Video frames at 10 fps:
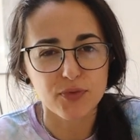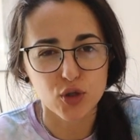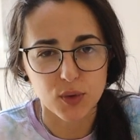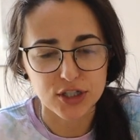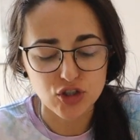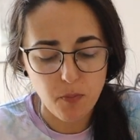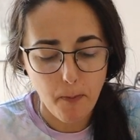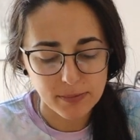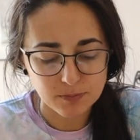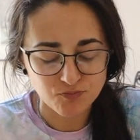The ridge,
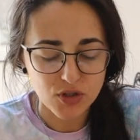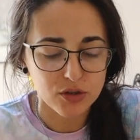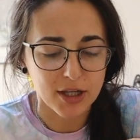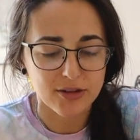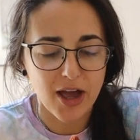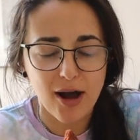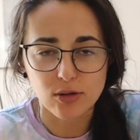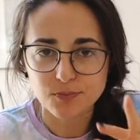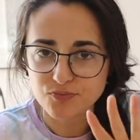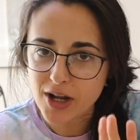like the
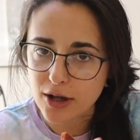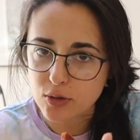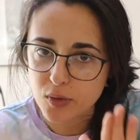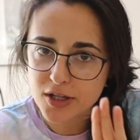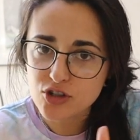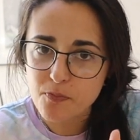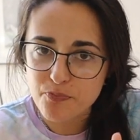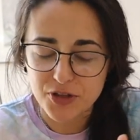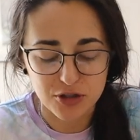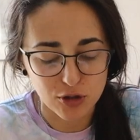outer ridge
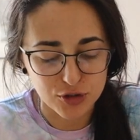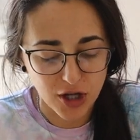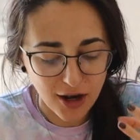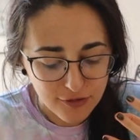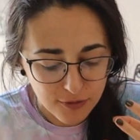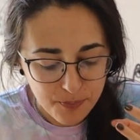is a little tough.